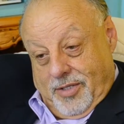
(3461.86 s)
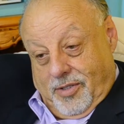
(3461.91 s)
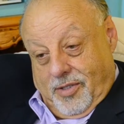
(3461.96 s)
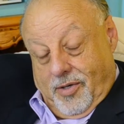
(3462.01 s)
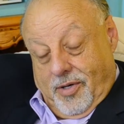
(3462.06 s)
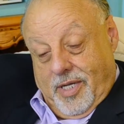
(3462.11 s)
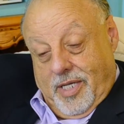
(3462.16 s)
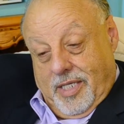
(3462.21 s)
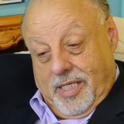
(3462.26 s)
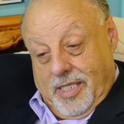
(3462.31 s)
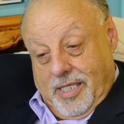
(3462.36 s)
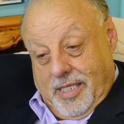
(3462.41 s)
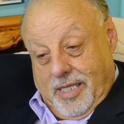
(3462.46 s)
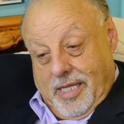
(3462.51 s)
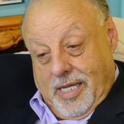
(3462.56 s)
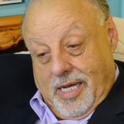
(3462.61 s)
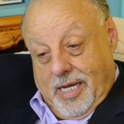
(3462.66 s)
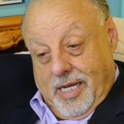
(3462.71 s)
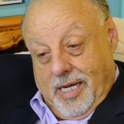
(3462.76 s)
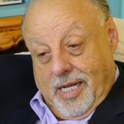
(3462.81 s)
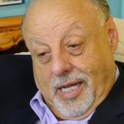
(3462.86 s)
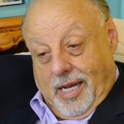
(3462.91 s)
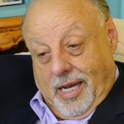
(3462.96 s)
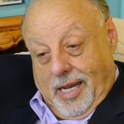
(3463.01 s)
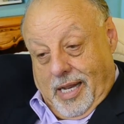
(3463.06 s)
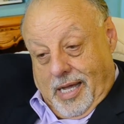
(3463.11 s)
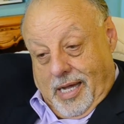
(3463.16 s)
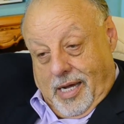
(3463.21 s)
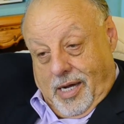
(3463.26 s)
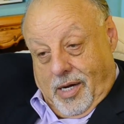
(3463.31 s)
So he did not
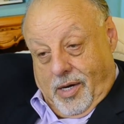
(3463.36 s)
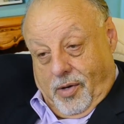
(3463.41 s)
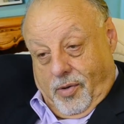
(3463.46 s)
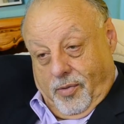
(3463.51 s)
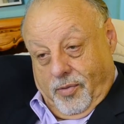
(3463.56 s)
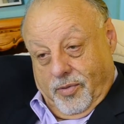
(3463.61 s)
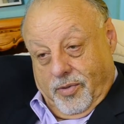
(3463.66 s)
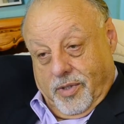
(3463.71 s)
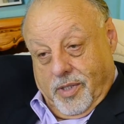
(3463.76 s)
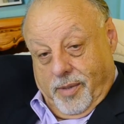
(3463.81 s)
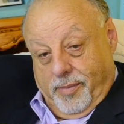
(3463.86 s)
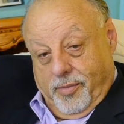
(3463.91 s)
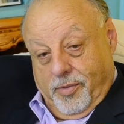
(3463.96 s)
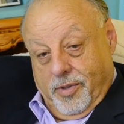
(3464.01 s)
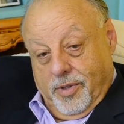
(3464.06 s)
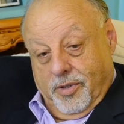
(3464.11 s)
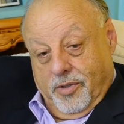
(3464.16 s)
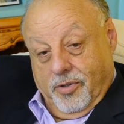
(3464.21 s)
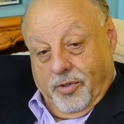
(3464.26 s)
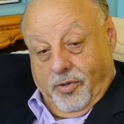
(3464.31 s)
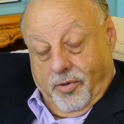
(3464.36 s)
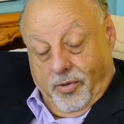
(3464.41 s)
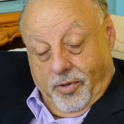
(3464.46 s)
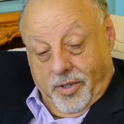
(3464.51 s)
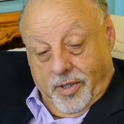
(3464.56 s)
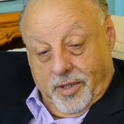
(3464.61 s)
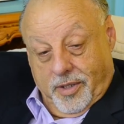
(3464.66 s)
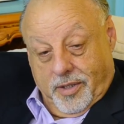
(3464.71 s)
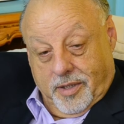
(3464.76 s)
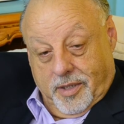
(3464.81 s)
allow someone's
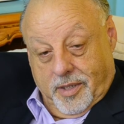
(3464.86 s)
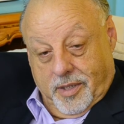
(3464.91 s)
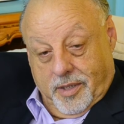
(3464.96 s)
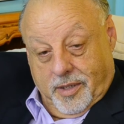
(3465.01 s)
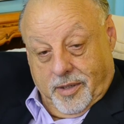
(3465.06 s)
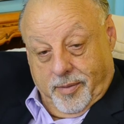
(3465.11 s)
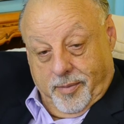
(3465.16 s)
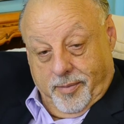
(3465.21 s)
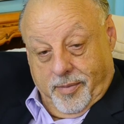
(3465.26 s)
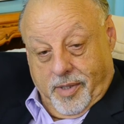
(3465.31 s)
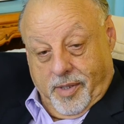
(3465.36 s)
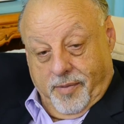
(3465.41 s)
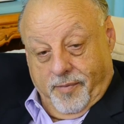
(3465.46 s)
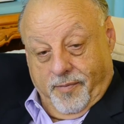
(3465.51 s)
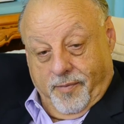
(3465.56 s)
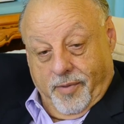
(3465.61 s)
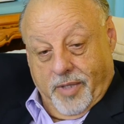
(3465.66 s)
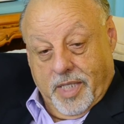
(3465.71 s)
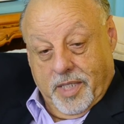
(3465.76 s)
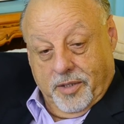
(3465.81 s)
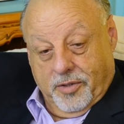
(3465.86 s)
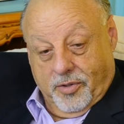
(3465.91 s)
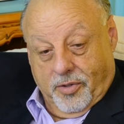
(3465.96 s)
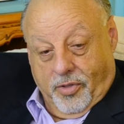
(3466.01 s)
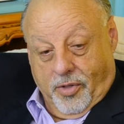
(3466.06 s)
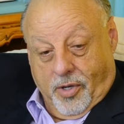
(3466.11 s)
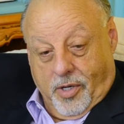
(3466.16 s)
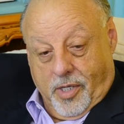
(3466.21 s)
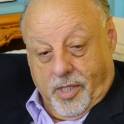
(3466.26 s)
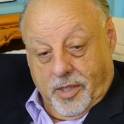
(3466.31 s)
criticism of his
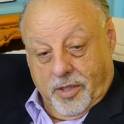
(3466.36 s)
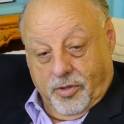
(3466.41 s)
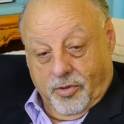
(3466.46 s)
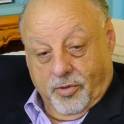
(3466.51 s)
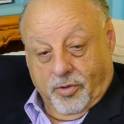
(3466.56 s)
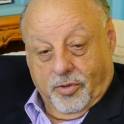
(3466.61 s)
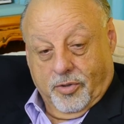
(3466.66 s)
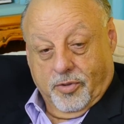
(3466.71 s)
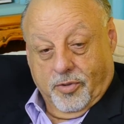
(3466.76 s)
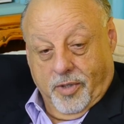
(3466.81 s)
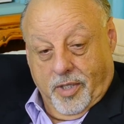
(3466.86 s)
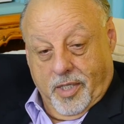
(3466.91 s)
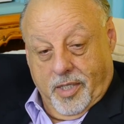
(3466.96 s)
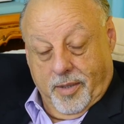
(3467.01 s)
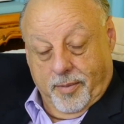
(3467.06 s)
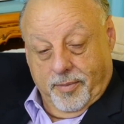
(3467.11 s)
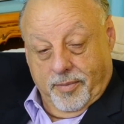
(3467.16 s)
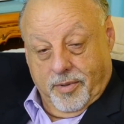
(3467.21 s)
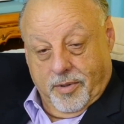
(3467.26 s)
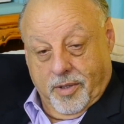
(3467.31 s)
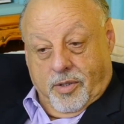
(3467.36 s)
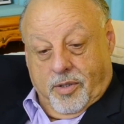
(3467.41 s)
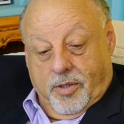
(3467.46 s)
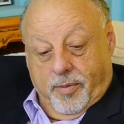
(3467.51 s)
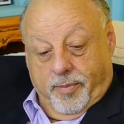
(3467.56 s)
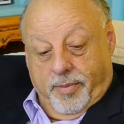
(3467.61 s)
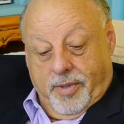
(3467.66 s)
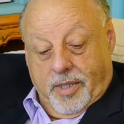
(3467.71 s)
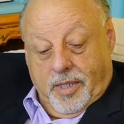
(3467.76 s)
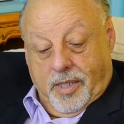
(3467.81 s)
thoughts or dreams to
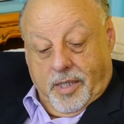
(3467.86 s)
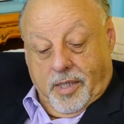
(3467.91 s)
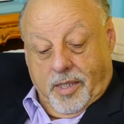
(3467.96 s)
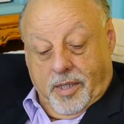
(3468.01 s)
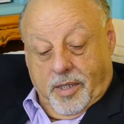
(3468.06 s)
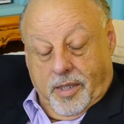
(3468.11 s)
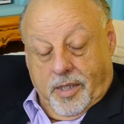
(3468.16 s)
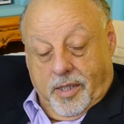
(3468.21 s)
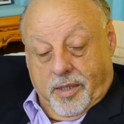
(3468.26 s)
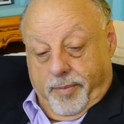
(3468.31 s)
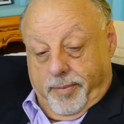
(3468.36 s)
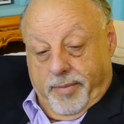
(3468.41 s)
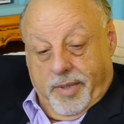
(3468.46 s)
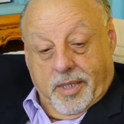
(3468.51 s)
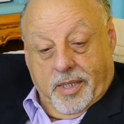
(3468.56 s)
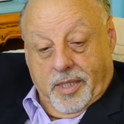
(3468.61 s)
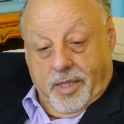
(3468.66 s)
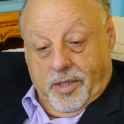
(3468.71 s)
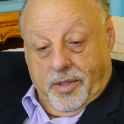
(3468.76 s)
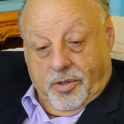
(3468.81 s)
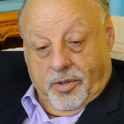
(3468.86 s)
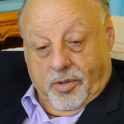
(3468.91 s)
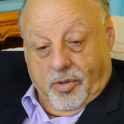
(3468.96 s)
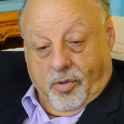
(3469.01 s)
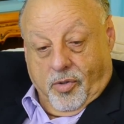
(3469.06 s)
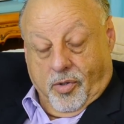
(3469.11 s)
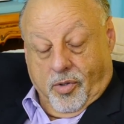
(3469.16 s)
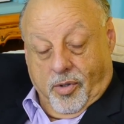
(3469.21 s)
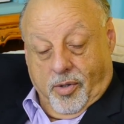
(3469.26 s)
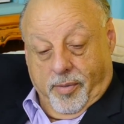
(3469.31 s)
be diminished
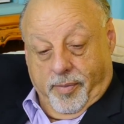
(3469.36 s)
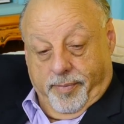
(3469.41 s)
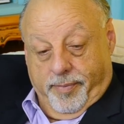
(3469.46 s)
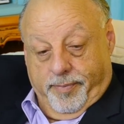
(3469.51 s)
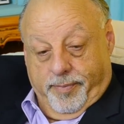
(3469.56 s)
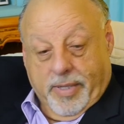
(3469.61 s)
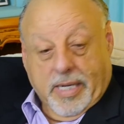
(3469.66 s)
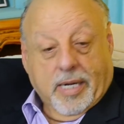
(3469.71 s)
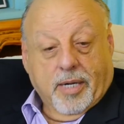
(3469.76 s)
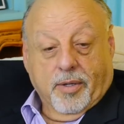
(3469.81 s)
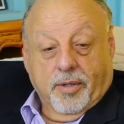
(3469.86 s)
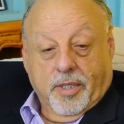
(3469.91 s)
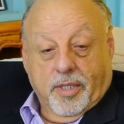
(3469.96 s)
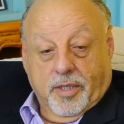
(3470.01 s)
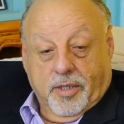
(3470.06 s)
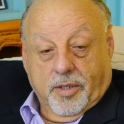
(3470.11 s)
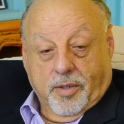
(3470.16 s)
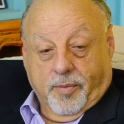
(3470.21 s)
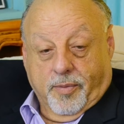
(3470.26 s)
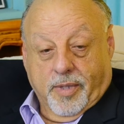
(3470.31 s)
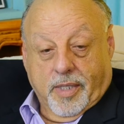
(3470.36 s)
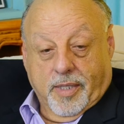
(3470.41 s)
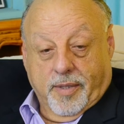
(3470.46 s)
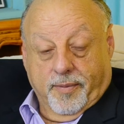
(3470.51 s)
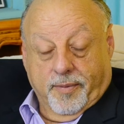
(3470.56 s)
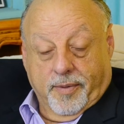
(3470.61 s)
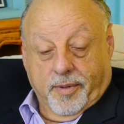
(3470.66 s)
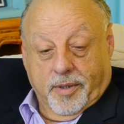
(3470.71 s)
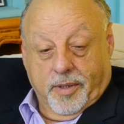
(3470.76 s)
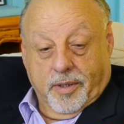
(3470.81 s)
or perish or
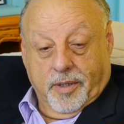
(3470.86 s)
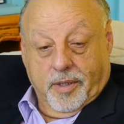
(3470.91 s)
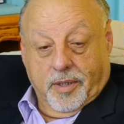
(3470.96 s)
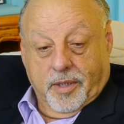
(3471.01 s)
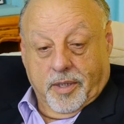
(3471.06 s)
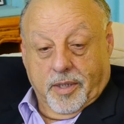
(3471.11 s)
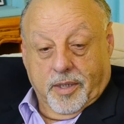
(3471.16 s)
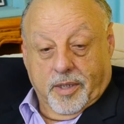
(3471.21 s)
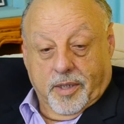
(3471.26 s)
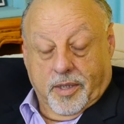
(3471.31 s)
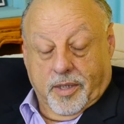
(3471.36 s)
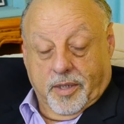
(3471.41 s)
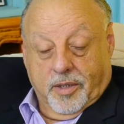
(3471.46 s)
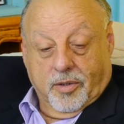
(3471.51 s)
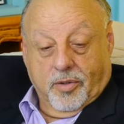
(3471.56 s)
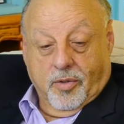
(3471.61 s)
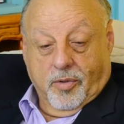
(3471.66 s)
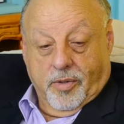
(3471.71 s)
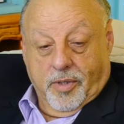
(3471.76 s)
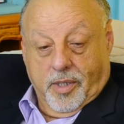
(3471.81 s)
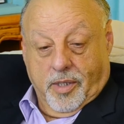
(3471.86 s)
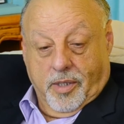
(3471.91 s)
whatever is going